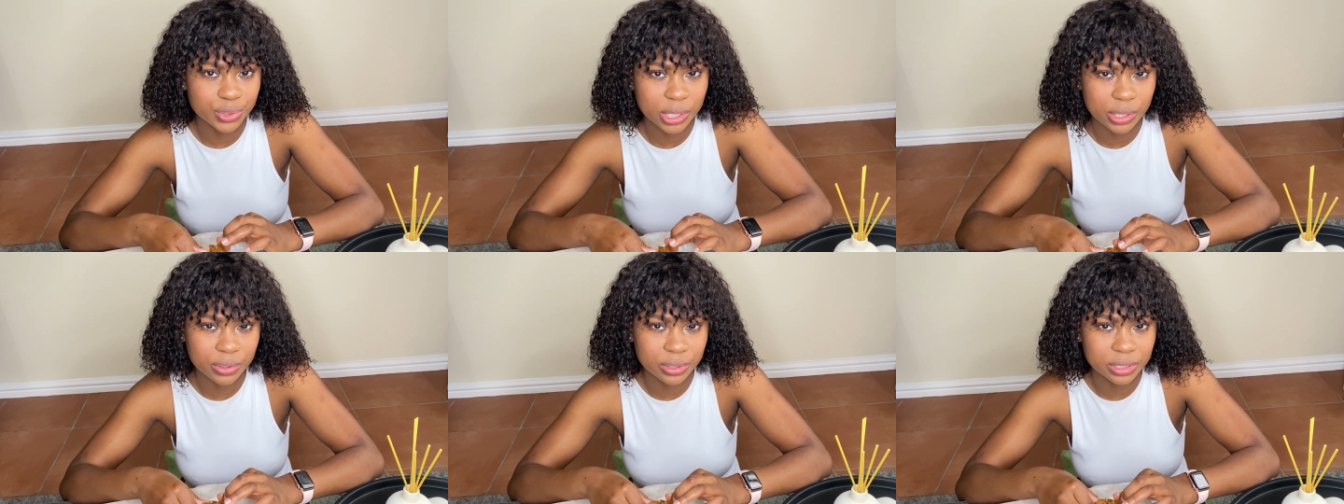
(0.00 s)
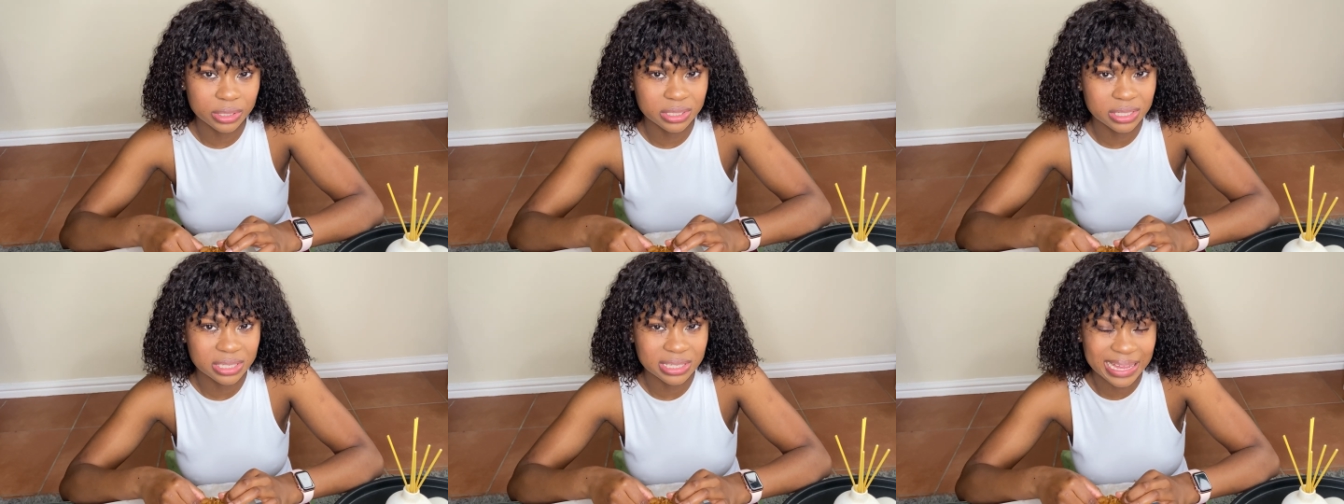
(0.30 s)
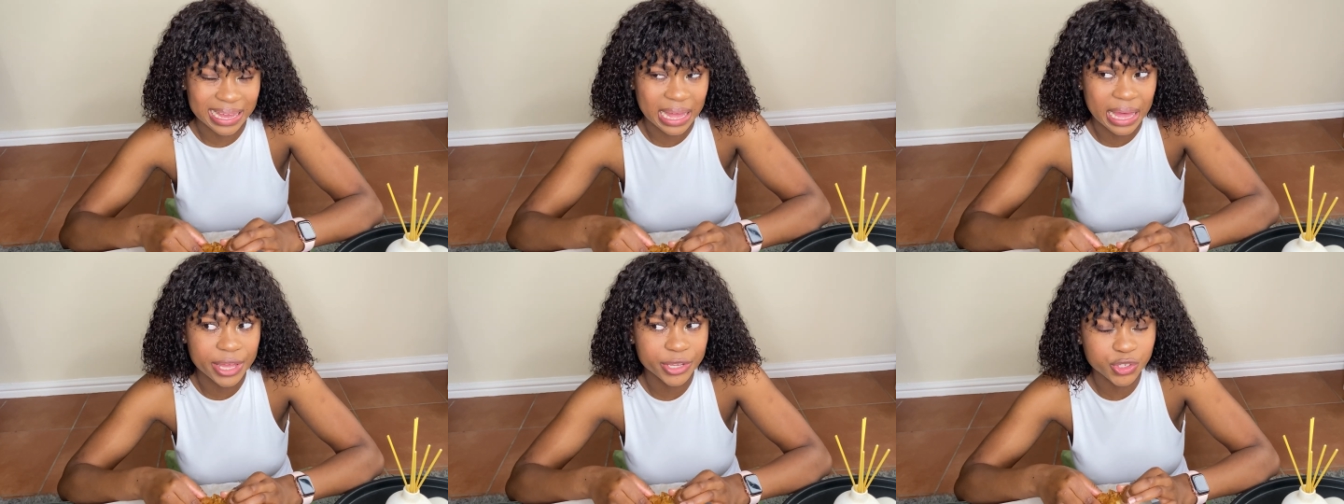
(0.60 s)
I couldn't just,
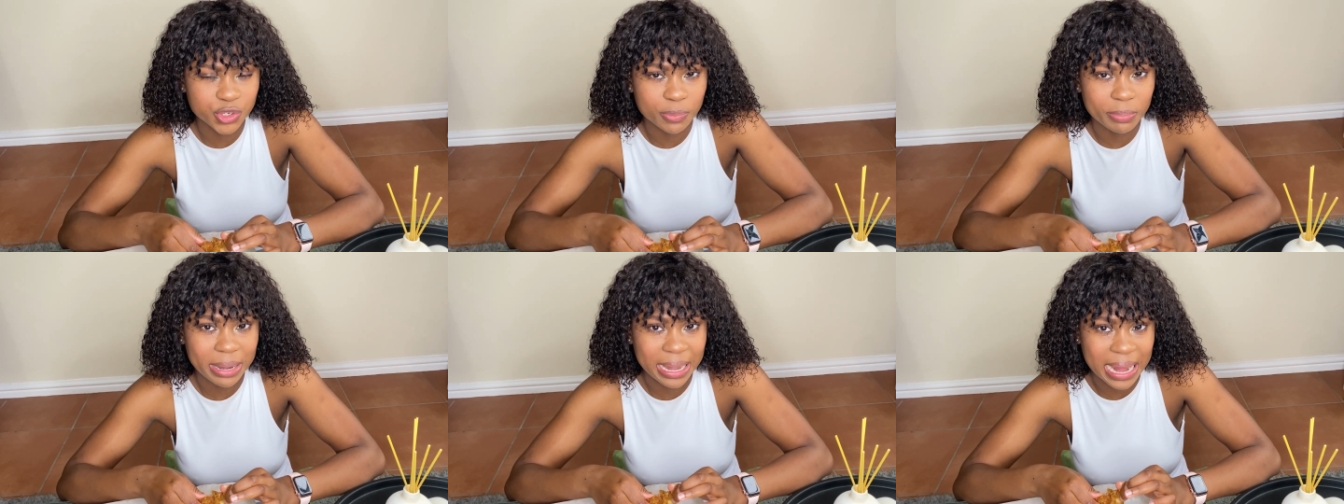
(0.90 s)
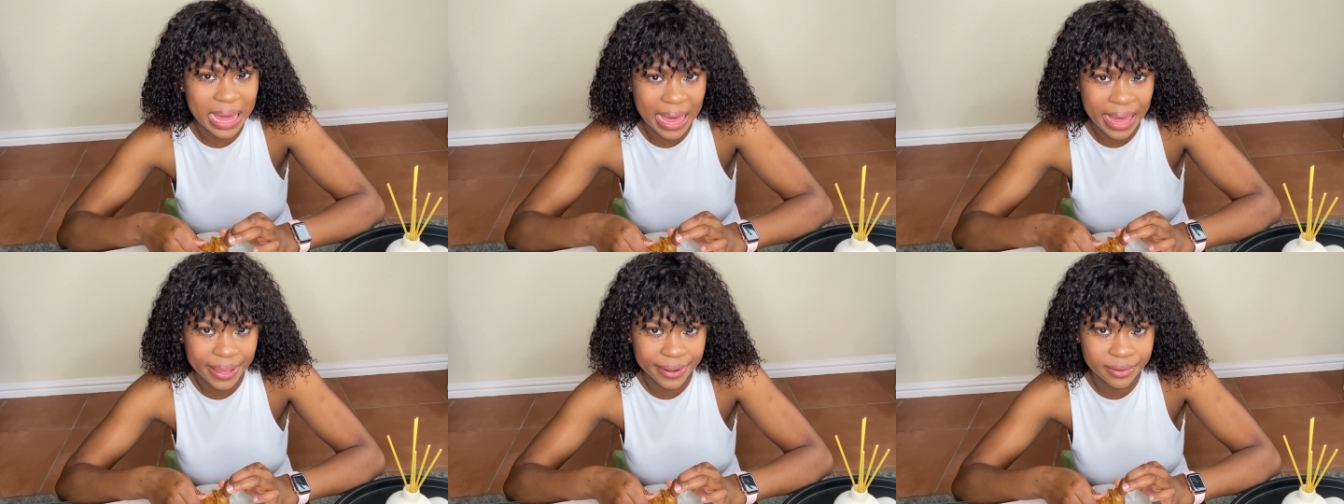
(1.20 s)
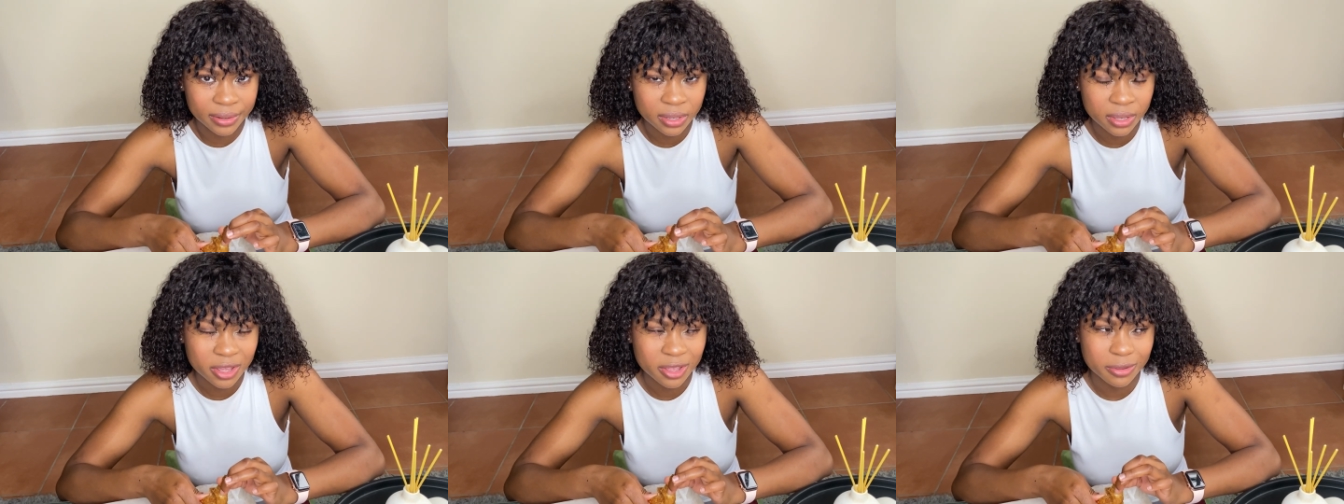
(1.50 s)
like, I had to
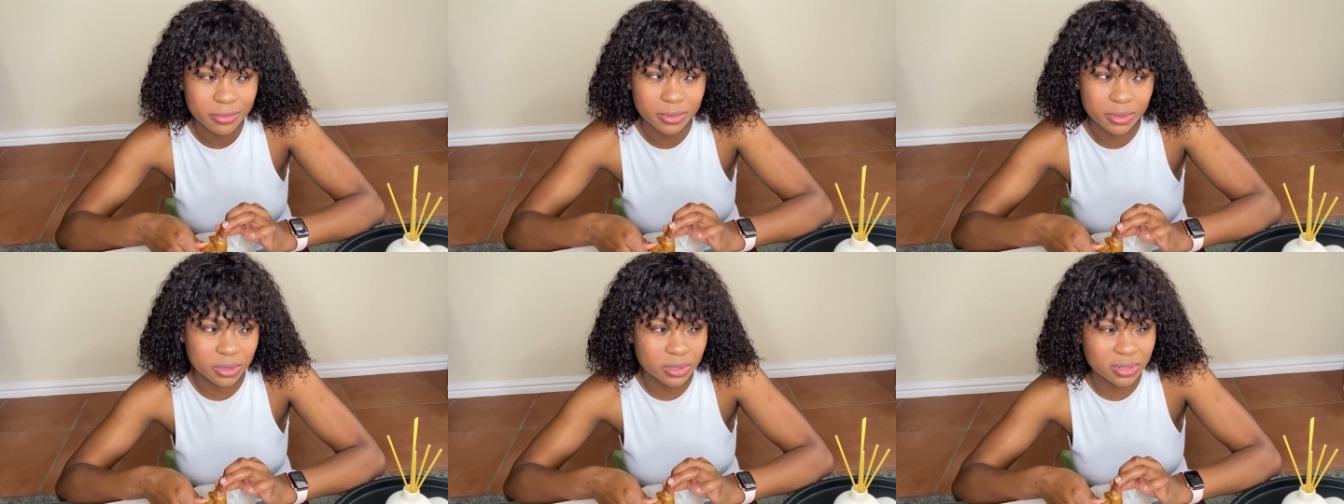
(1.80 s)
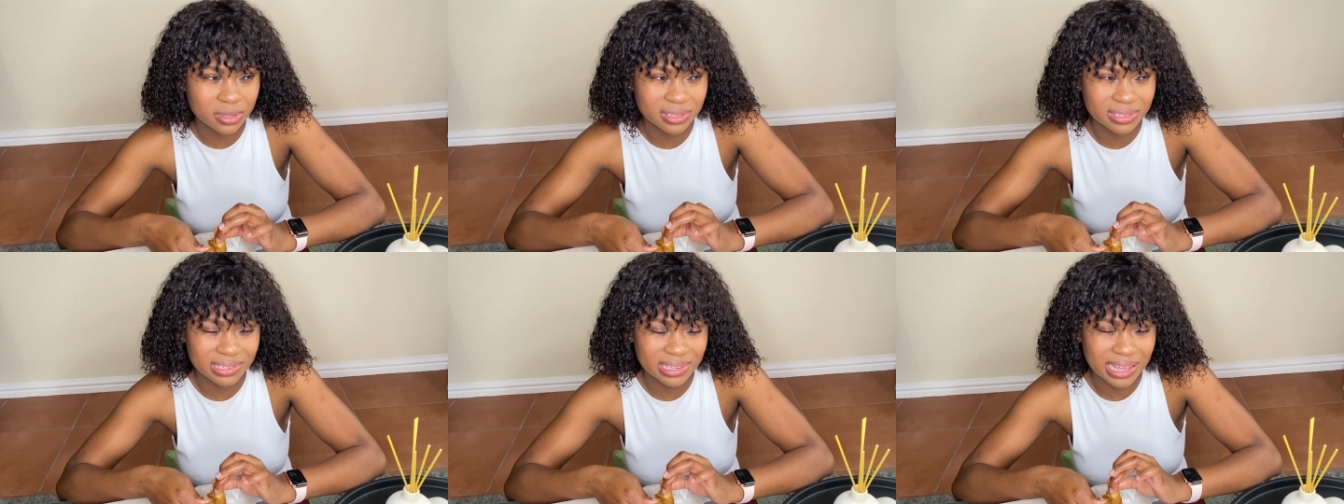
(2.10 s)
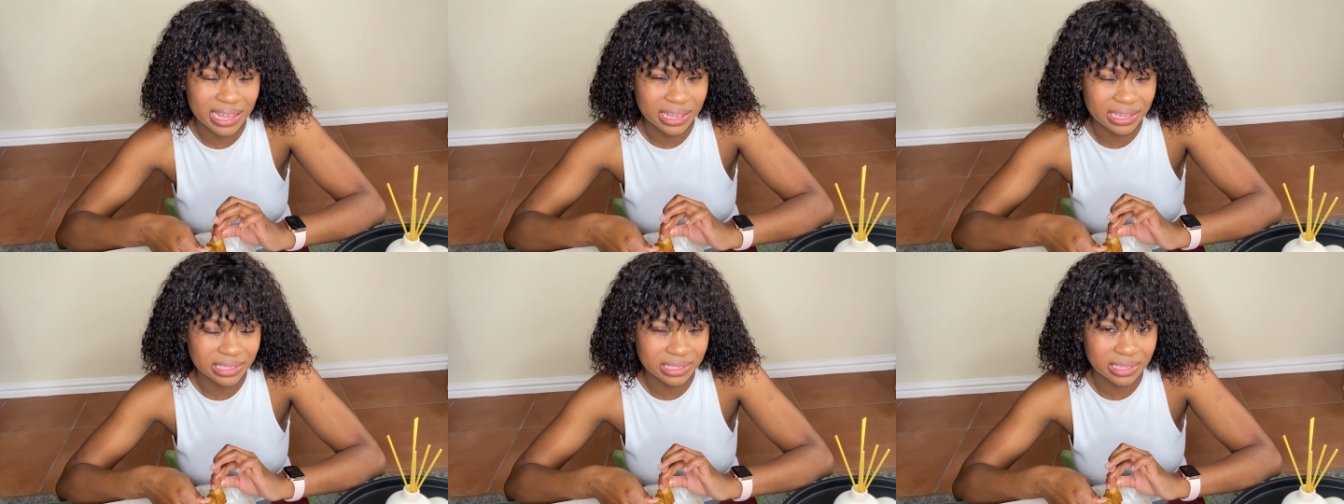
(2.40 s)
plan because,
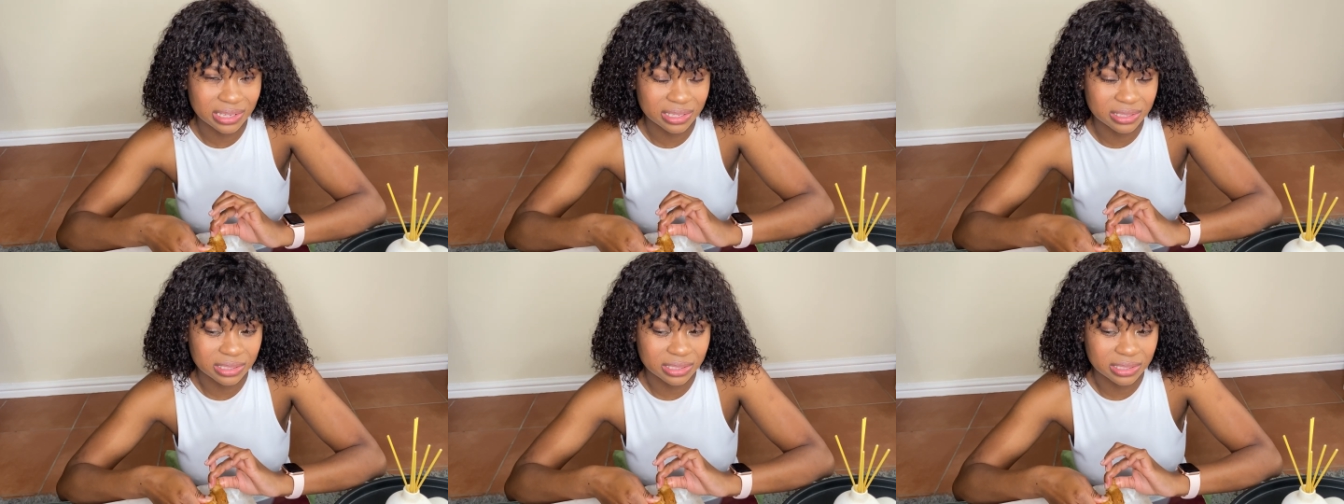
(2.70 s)
yeah,